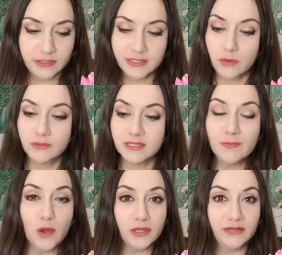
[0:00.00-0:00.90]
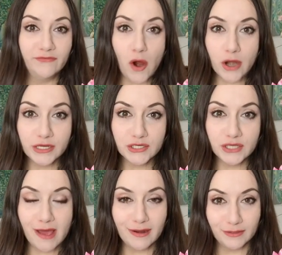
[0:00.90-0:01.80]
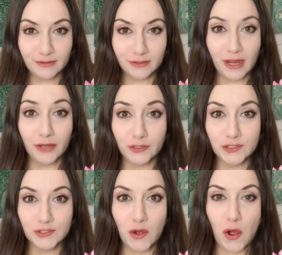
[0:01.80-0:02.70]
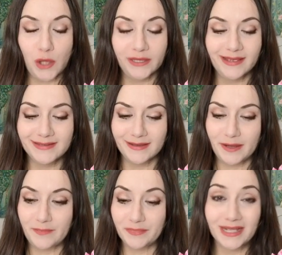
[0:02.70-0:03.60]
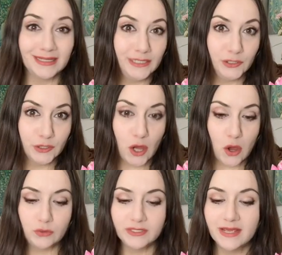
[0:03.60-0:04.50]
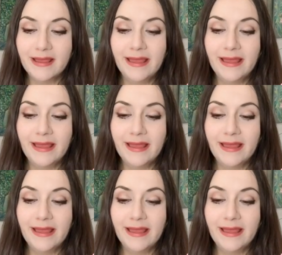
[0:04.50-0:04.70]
So some call it varnish, others call it clear coat.